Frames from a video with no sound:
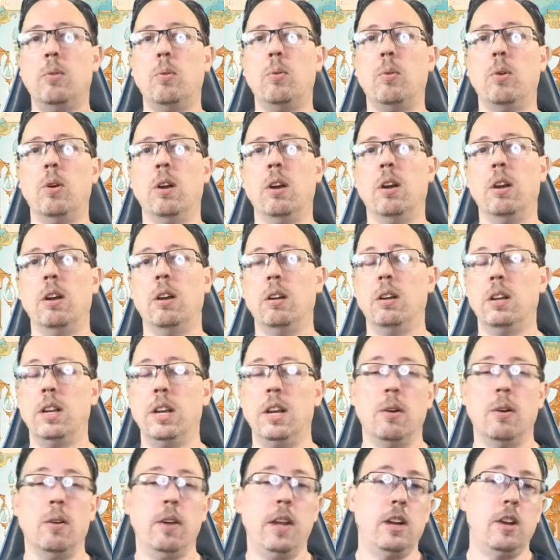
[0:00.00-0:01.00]
or
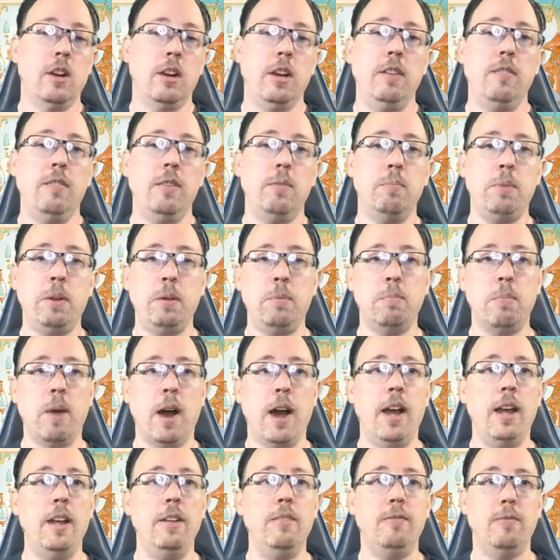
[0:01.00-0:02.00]
it could even be
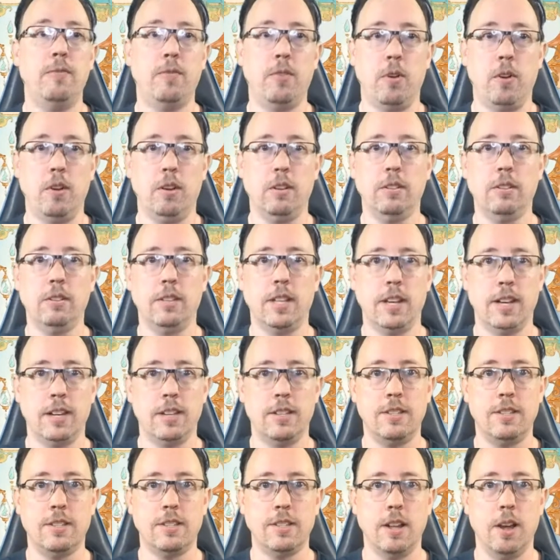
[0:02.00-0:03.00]
my fault that
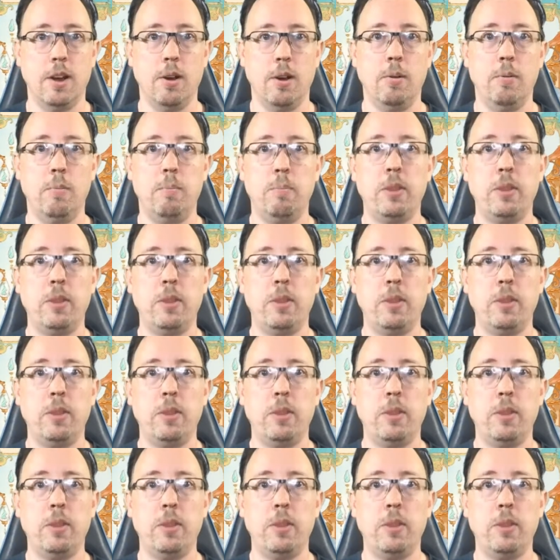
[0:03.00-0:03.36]
it's slow.